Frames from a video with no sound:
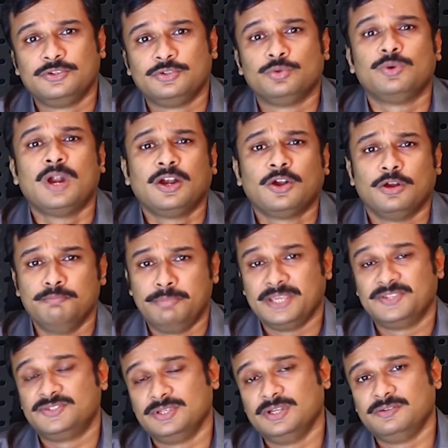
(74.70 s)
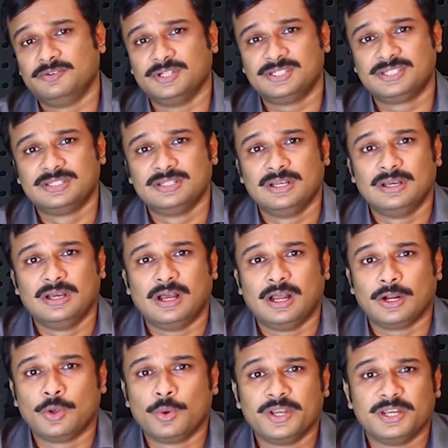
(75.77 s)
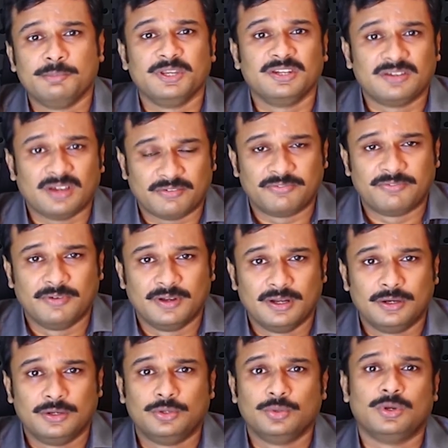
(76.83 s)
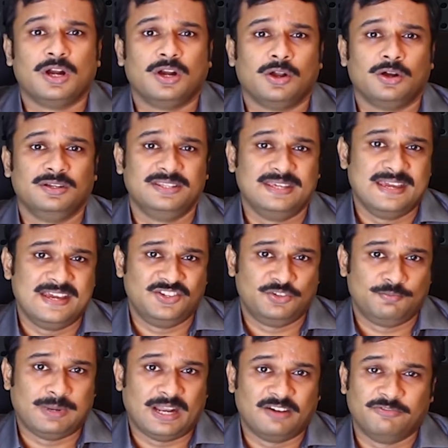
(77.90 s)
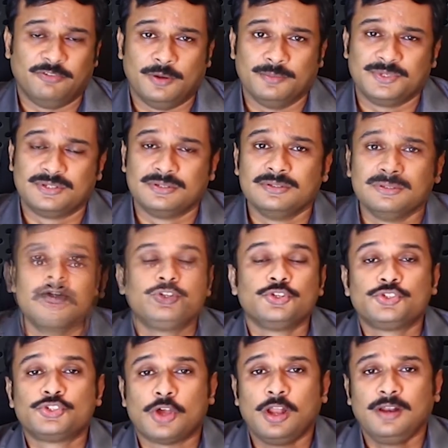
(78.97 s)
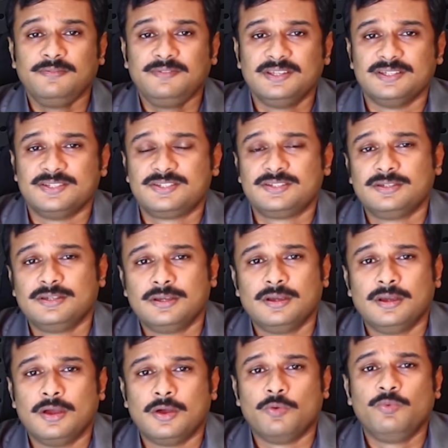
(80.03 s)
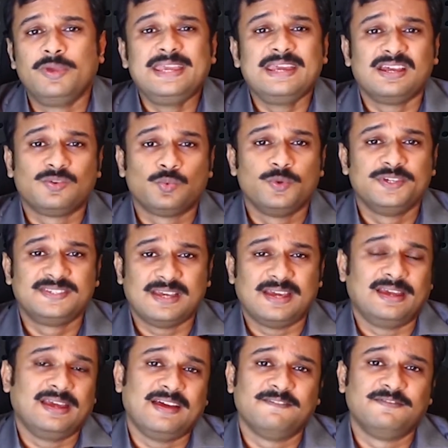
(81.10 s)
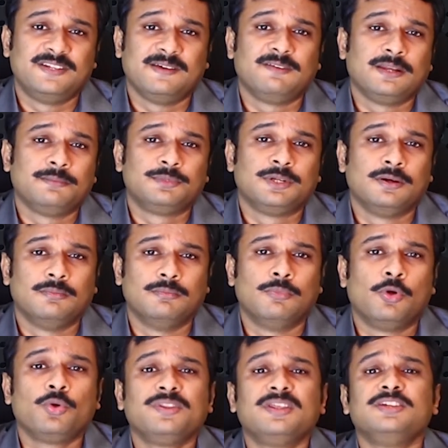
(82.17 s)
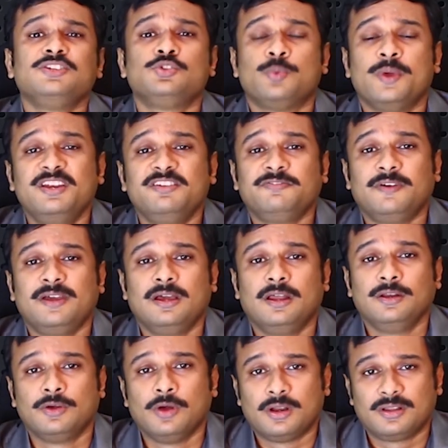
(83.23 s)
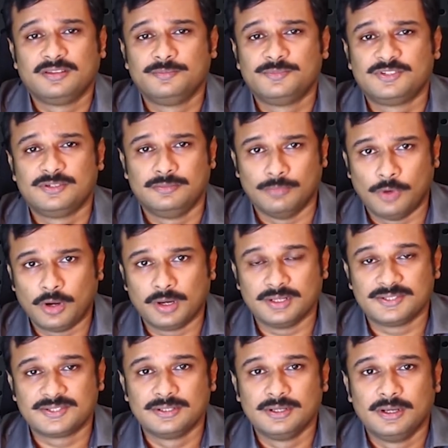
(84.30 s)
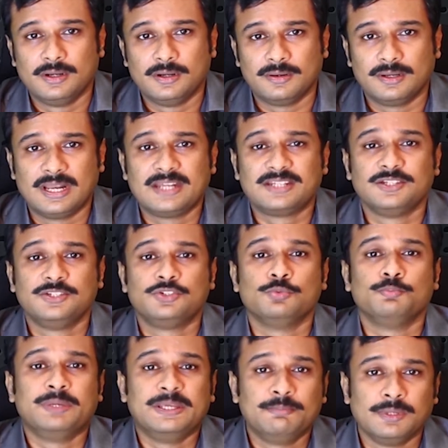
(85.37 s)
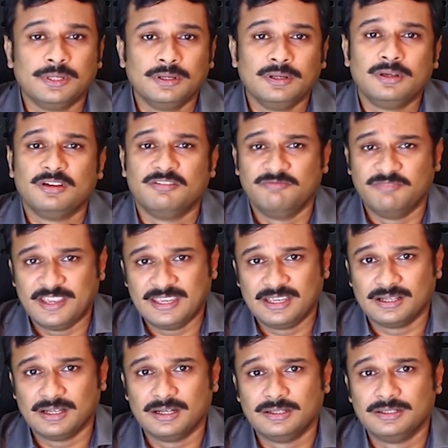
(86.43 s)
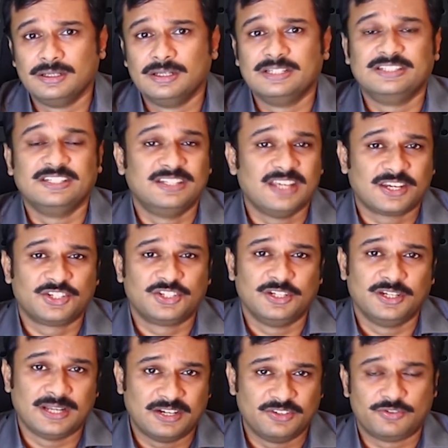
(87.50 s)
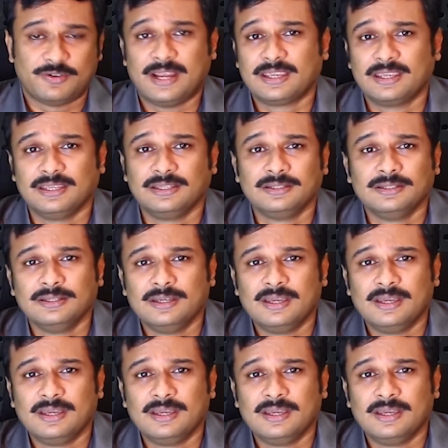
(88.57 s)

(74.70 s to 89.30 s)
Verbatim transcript: to run on big servers are going to be tough to run on the edge platforms. To solve this, we at VisAI have developed more than 25 algorithms and models related to people, vehicle detection and tracking,